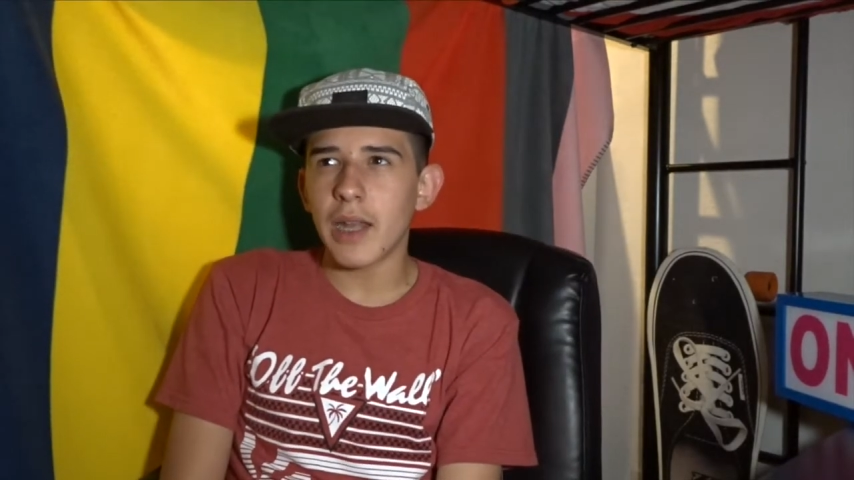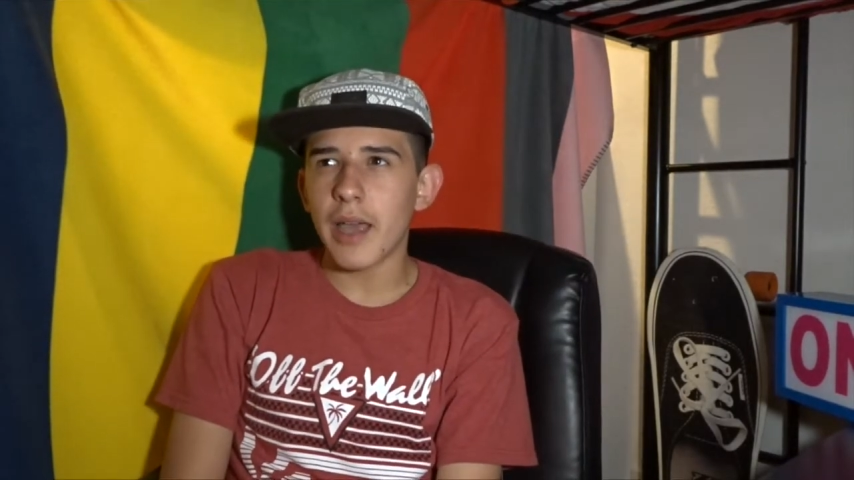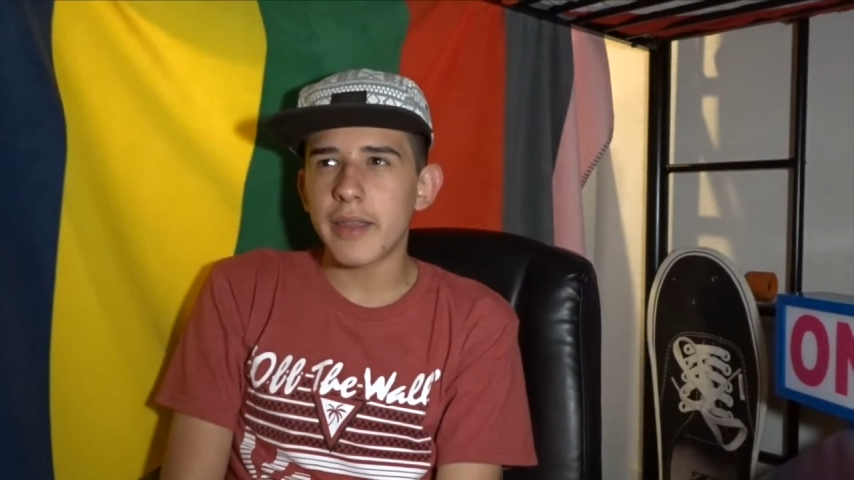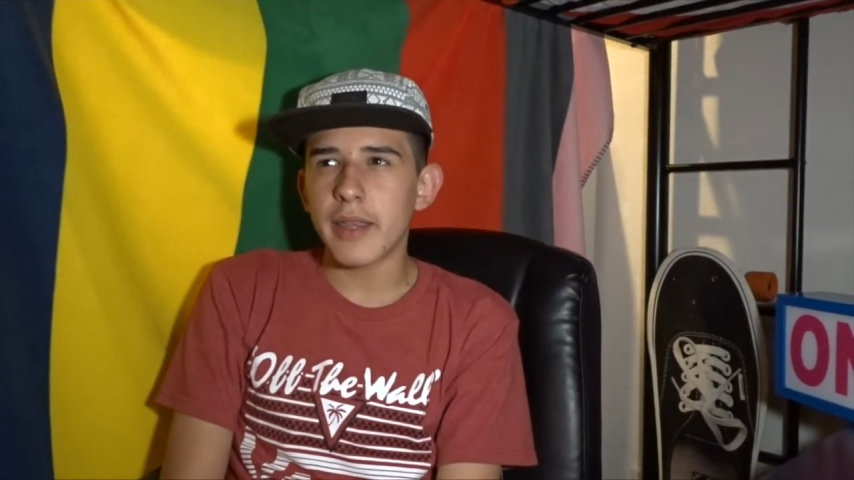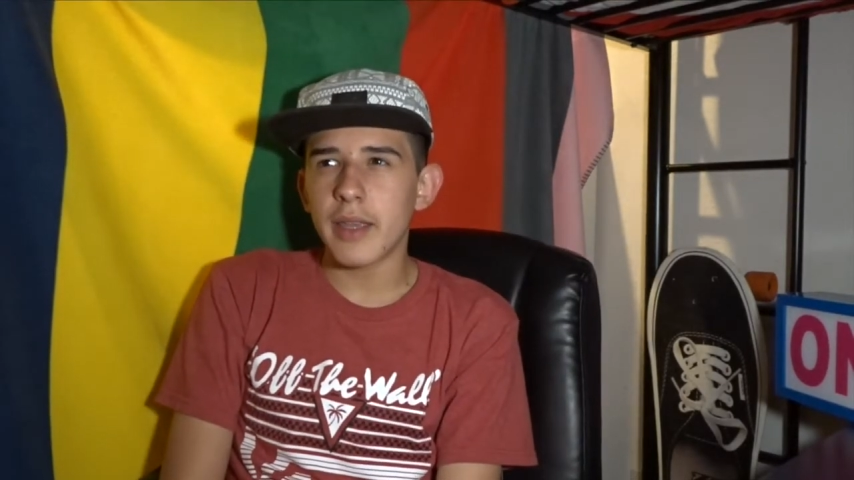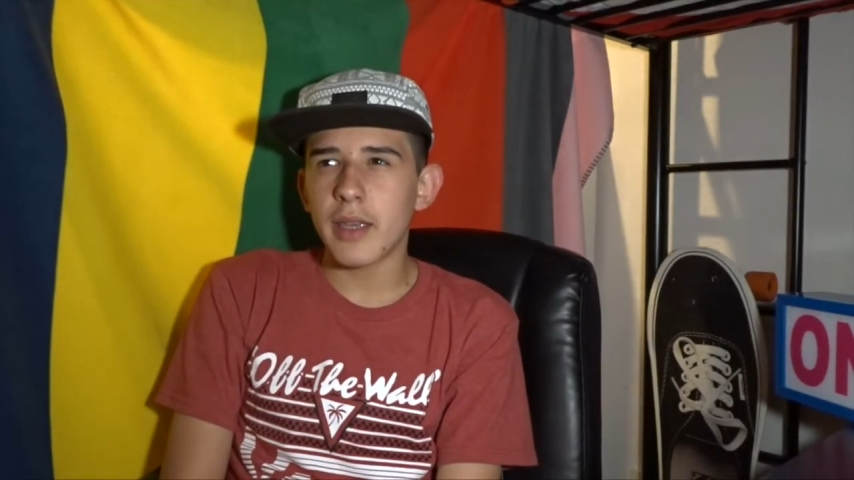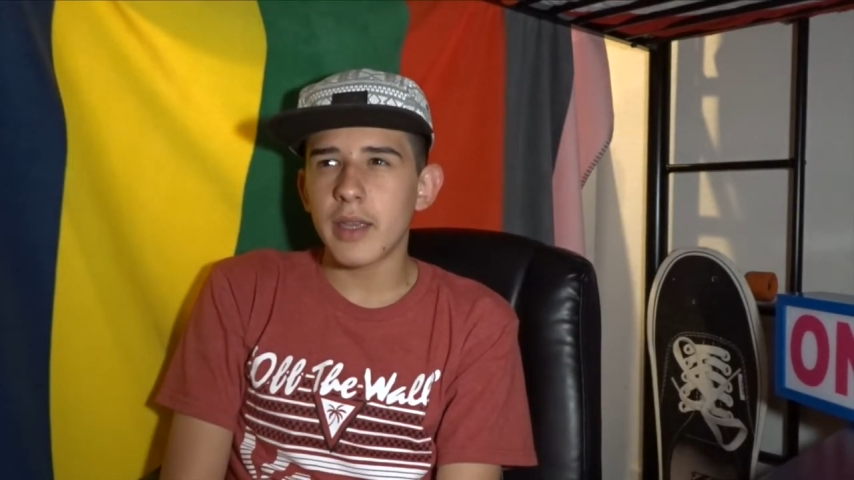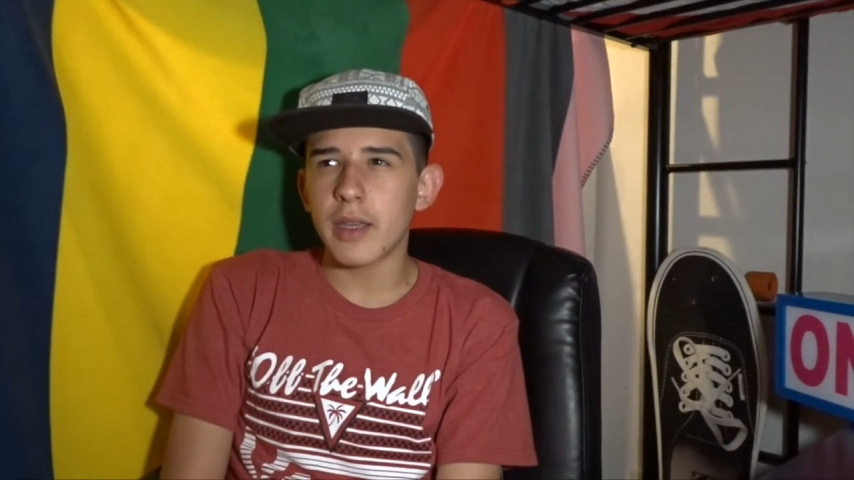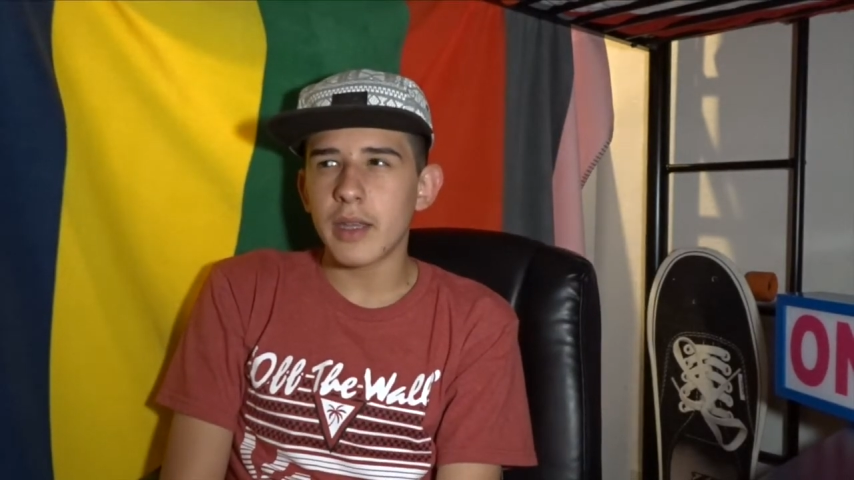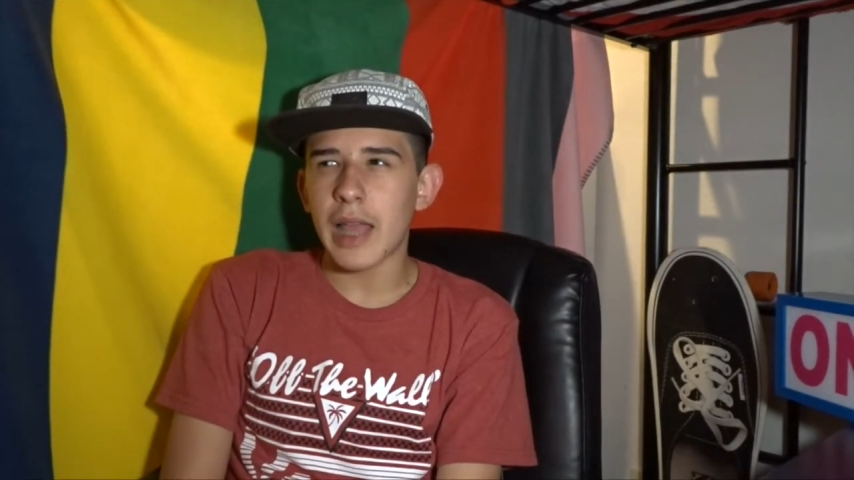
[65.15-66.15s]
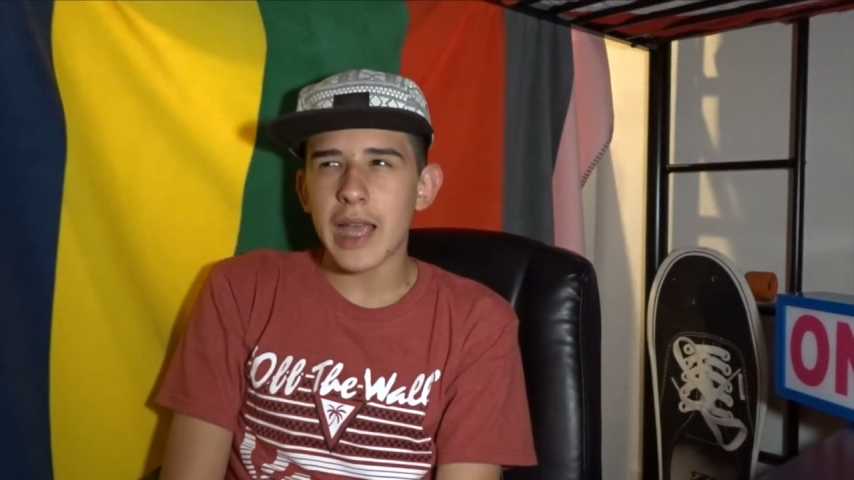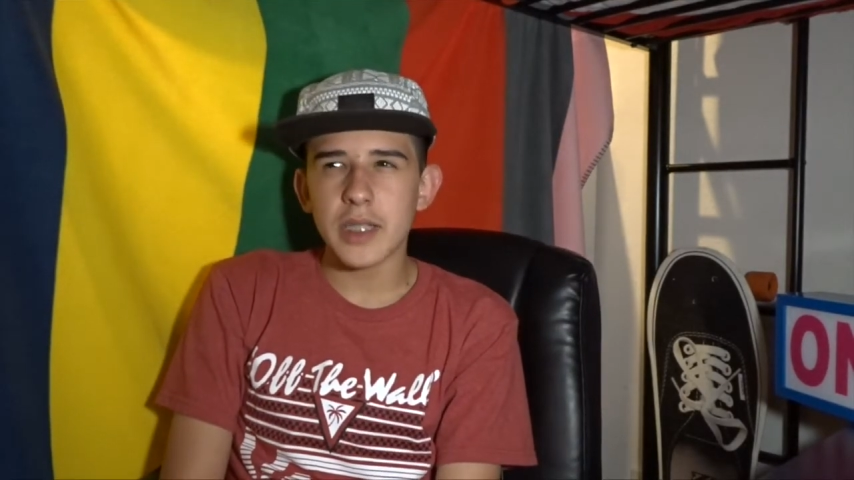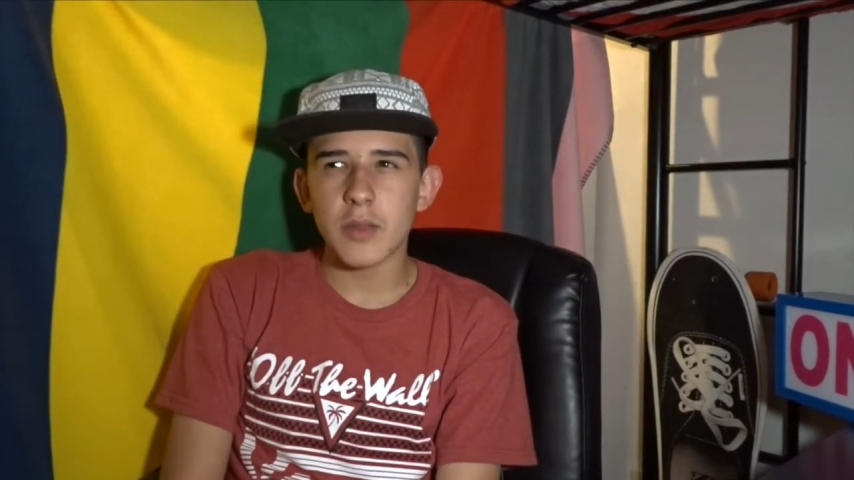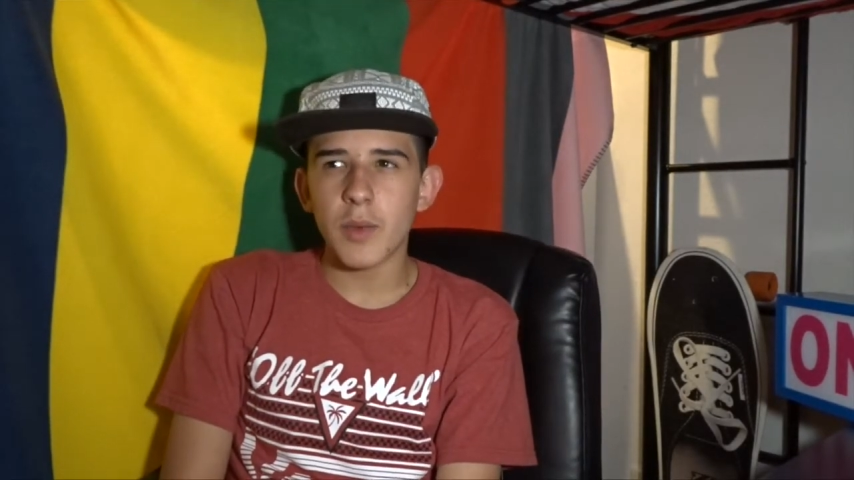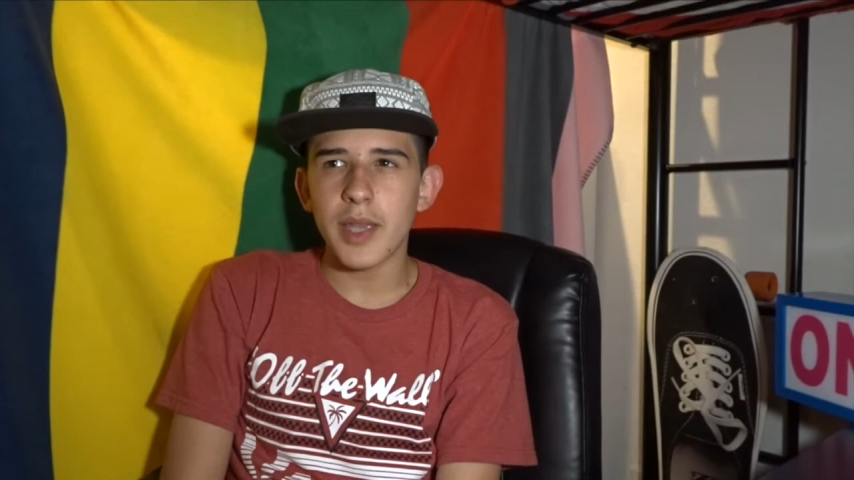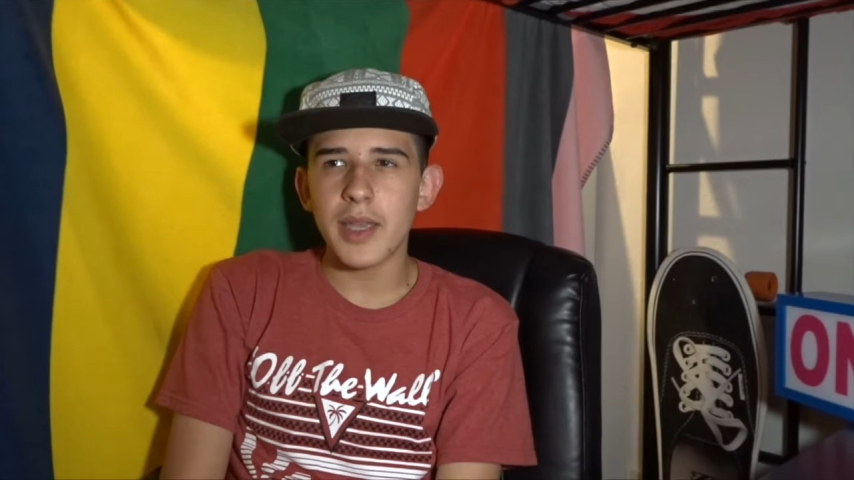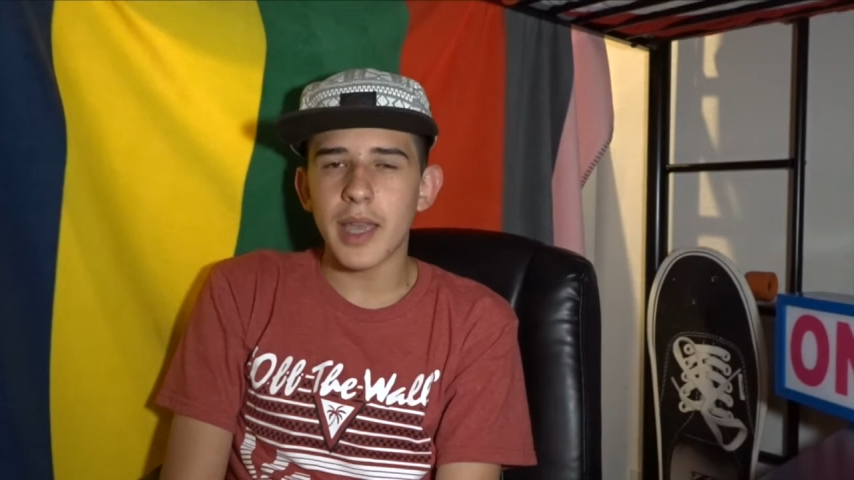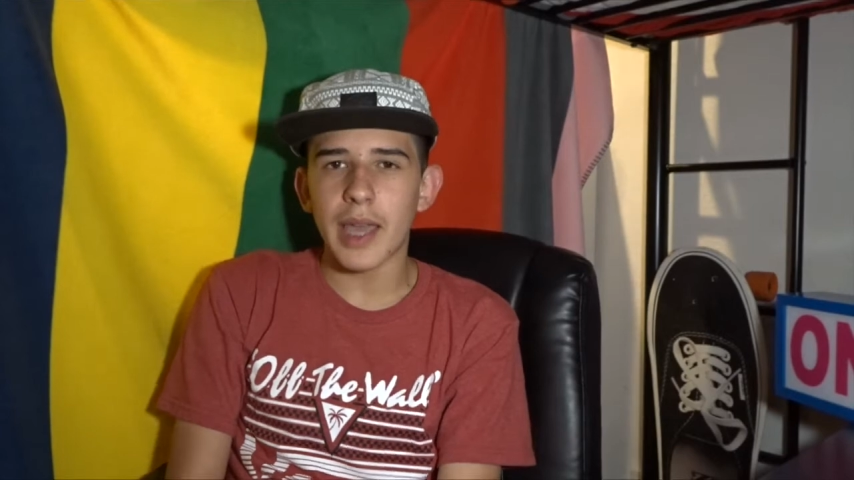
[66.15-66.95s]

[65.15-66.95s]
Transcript: I think, last week,